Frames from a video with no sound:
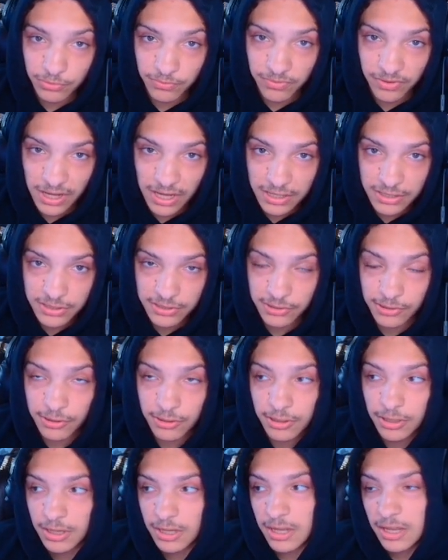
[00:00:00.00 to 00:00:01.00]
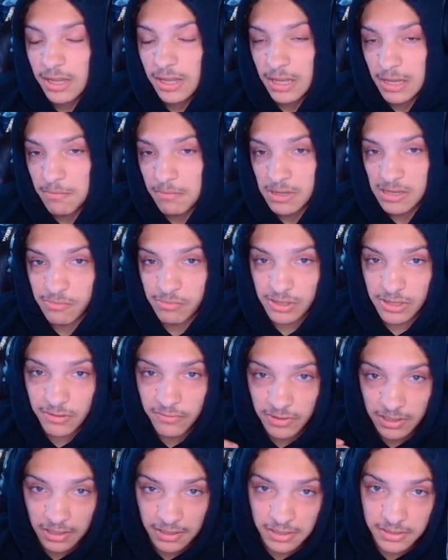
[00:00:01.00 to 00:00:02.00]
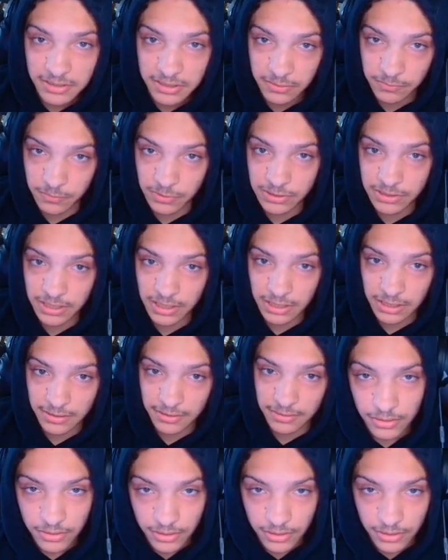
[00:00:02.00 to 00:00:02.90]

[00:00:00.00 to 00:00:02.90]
faster and maybe even hit someone's head.